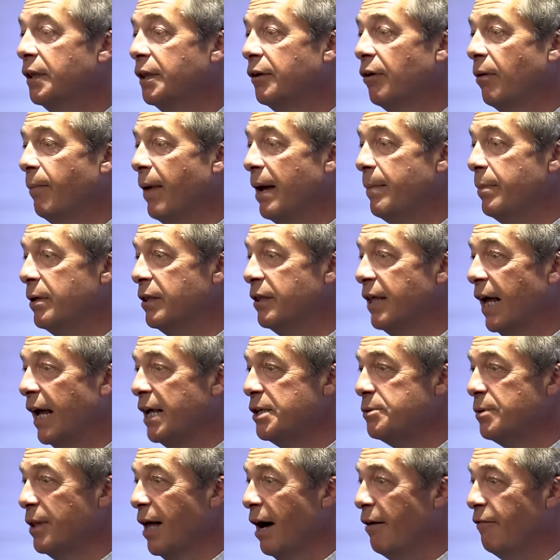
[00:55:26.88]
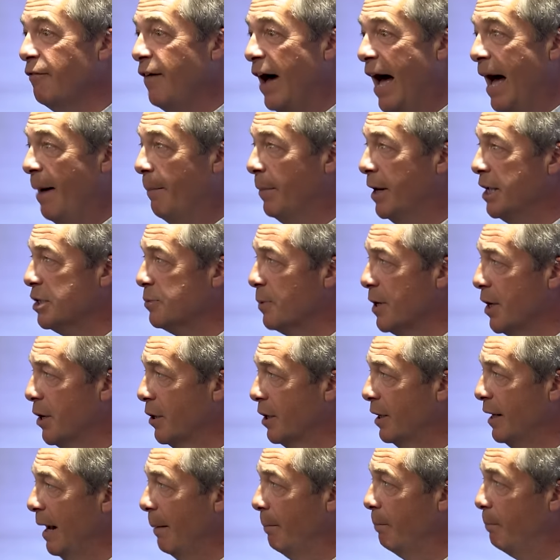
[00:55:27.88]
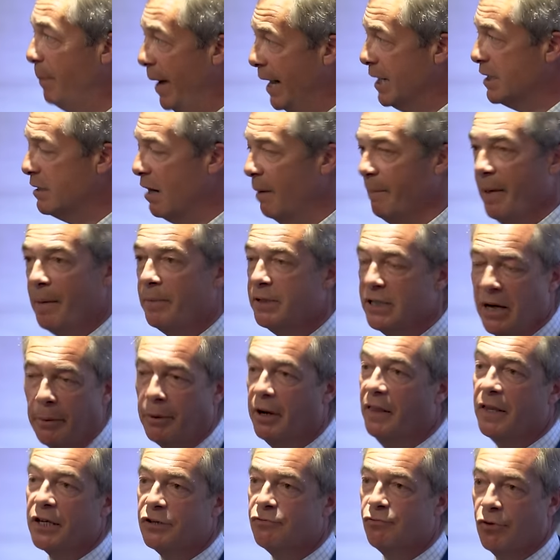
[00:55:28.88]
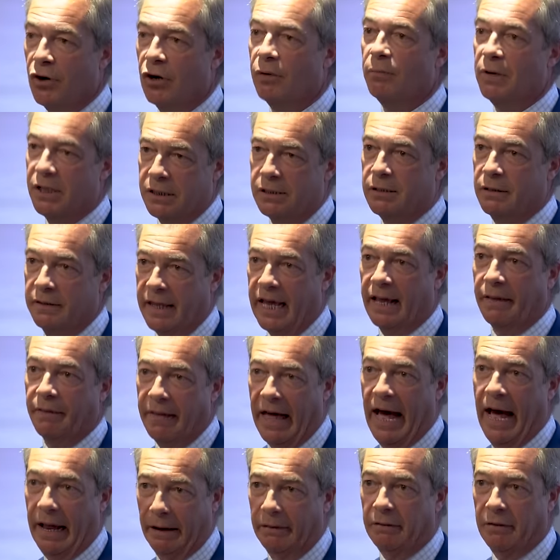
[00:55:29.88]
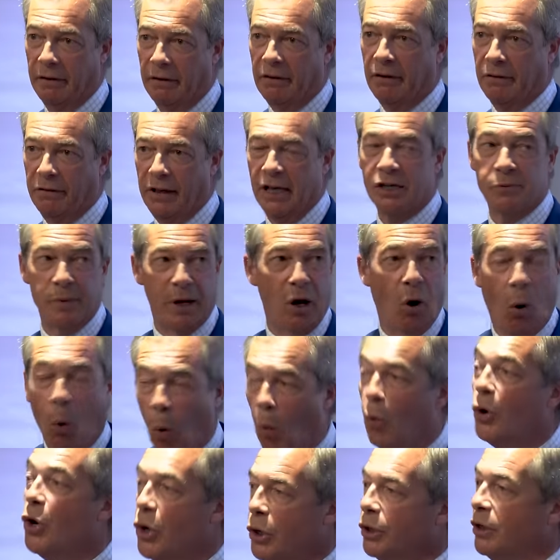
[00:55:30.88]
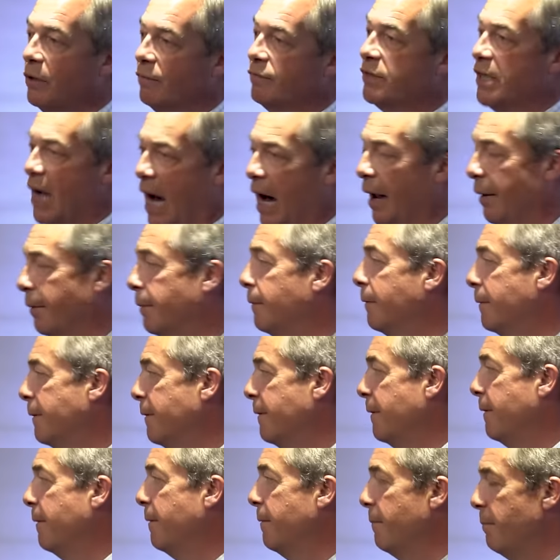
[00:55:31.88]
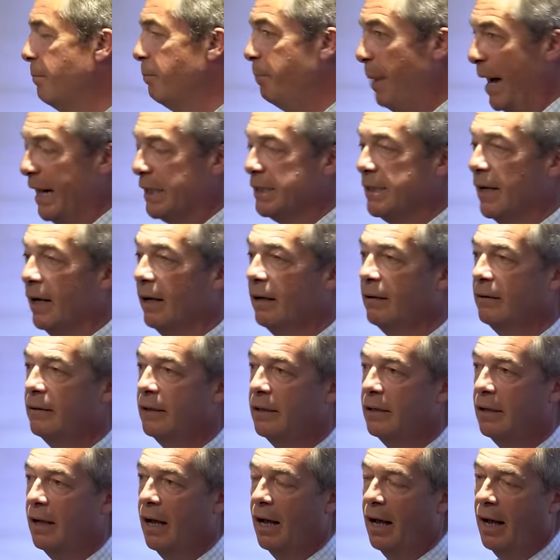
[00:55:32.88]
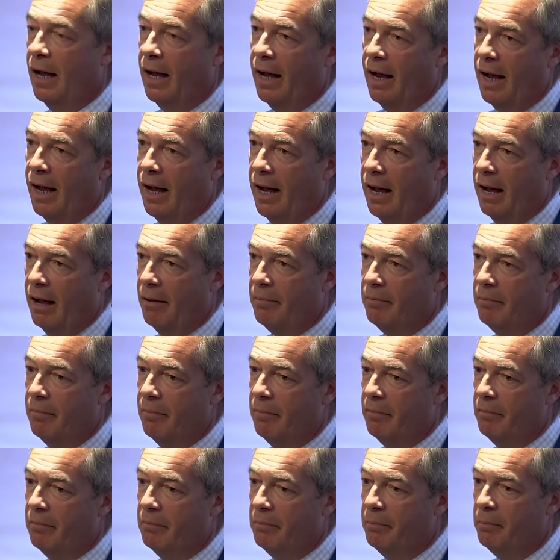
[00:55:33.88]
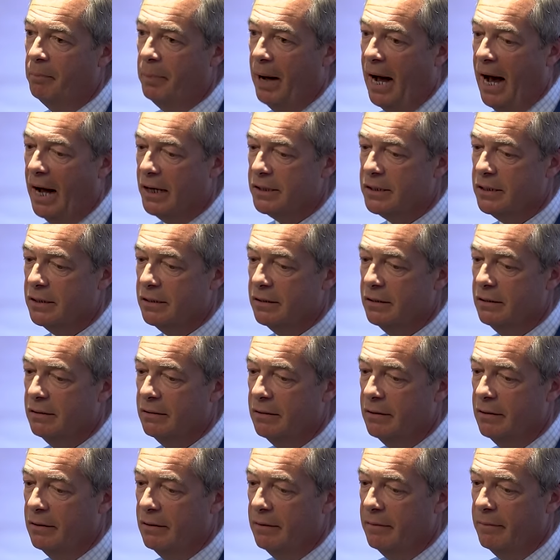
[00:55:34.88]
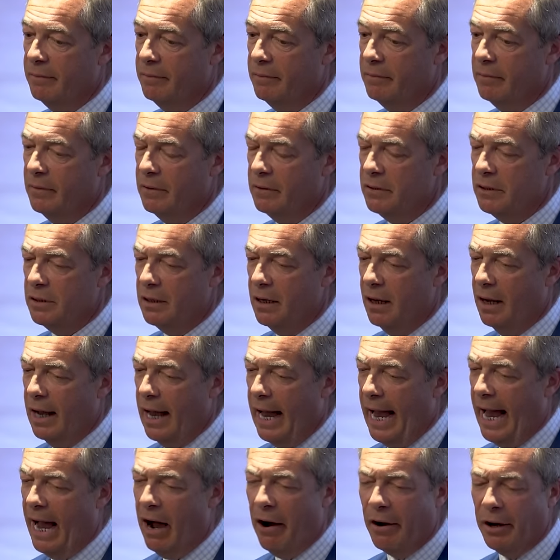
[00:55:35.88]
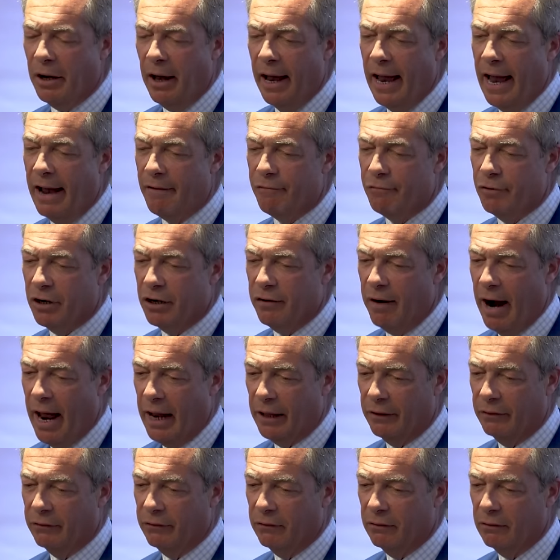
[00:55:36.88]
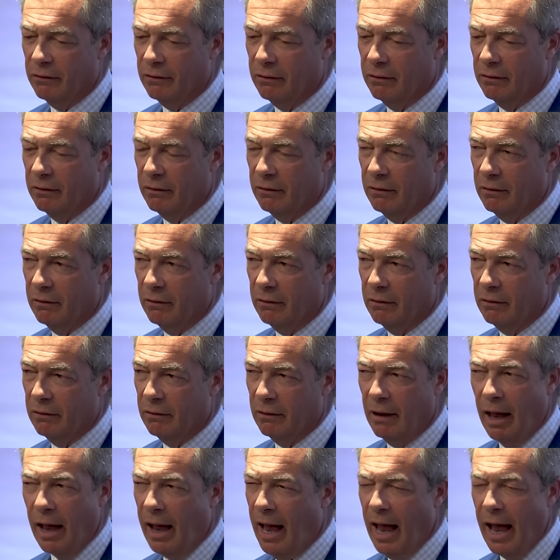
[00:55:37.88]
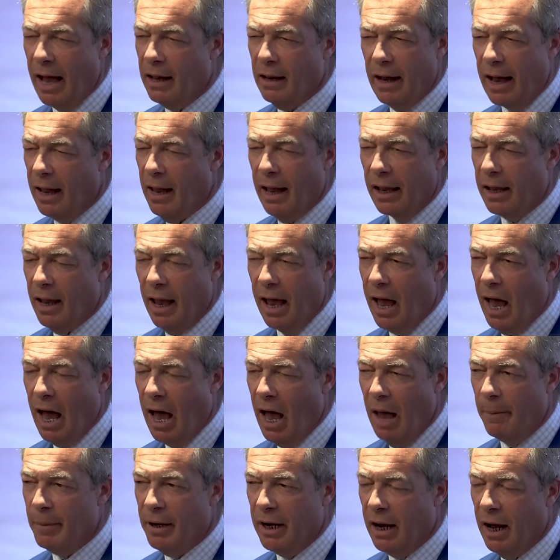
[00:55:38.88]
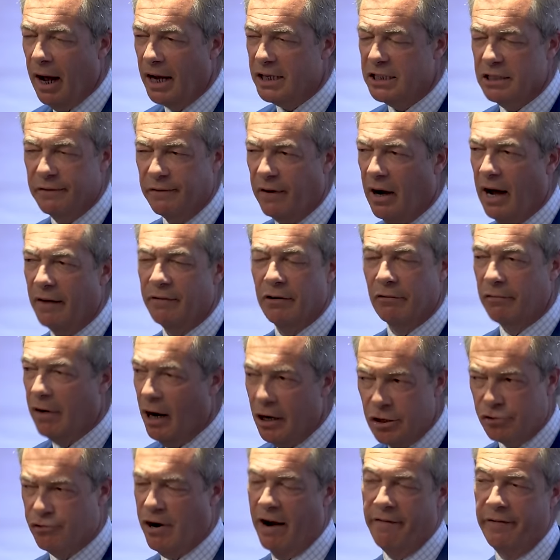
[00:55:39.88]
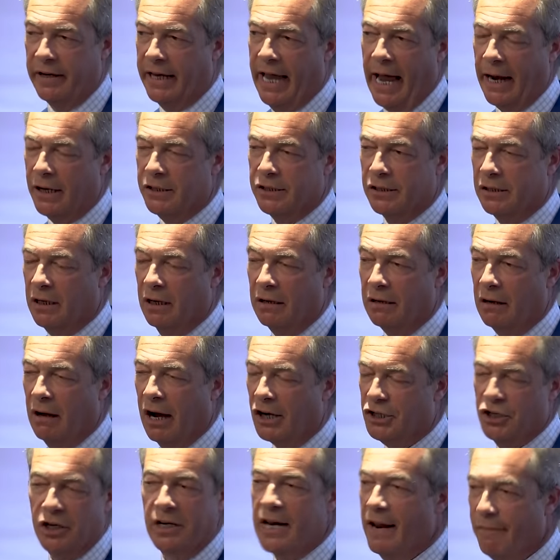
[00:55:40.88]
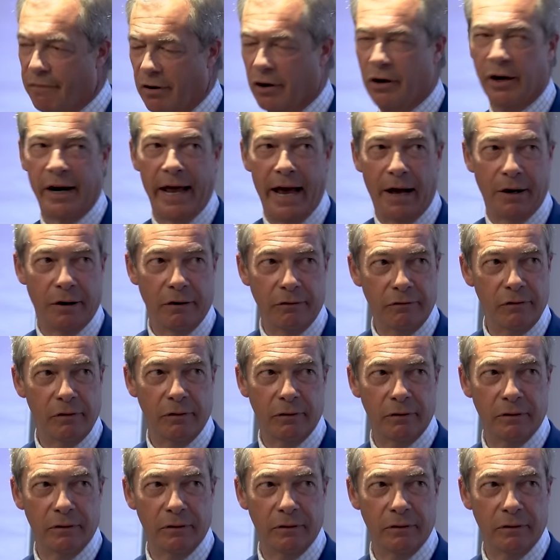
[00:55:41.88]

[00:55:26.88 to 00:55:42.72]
There are maybe things with our families we could have done better. I bet there's no one in this room doesn't think that. the things we all could have done better. Um, but how can I have regrets? I, I mean, I survived a road traffic accident I should never have got out of.